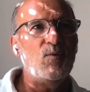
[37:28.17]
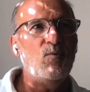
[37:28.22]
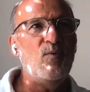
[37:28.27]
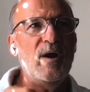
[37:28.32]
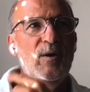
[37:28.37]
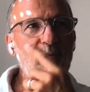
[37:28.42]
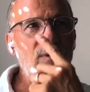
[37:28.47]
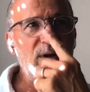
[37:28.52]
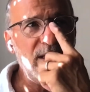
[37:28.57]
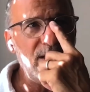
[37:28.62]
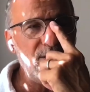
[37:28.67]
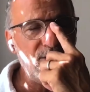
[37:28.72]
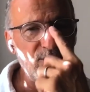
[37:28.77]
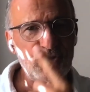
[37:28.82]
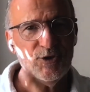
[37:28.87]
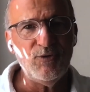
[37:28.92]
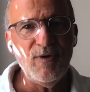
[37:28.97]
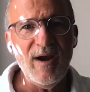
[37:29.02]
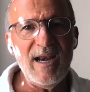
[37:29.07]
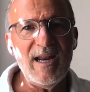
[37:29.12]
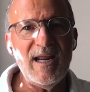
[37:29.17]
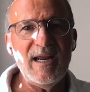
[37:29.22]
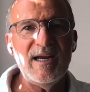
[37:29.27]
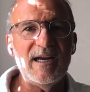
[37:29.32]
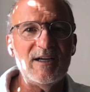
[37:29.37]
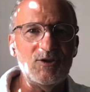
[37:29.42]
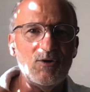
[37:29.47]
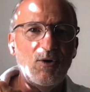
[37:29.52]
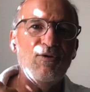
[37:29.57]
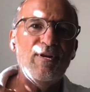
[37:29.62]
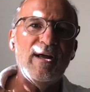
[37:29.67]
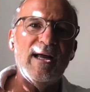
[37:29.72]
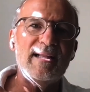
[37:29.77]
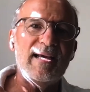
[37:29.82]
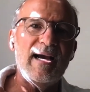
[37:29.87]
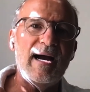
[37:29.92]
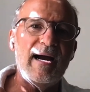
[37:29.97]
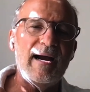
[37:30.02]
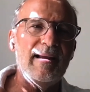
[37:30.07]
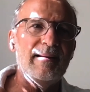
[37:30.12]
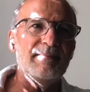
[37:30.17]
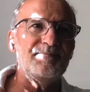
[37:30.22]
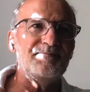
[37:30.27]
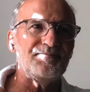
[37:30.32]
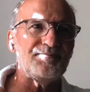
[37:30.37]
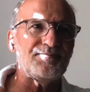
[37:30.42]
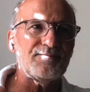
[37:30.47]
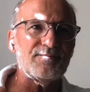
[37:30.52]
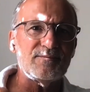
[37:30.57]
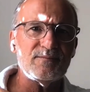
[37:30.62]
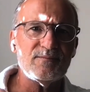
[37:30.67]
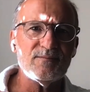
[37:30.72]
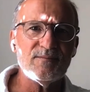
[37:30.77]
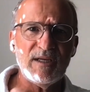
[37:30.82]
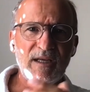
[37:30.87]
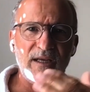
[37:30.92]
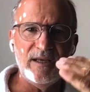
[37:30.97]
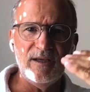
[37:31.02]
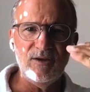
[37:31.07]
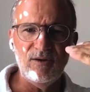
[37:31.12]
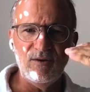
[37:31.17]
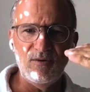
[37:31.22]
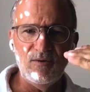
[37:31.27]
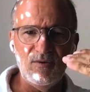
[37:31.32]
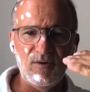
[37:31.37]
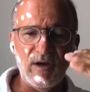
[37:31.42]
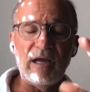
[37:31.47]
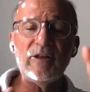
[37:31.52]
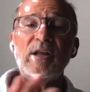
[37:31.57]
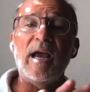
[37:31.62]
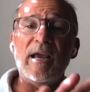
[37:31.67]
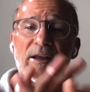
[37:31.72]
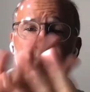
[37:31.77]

When we did the training, I told that guy, I,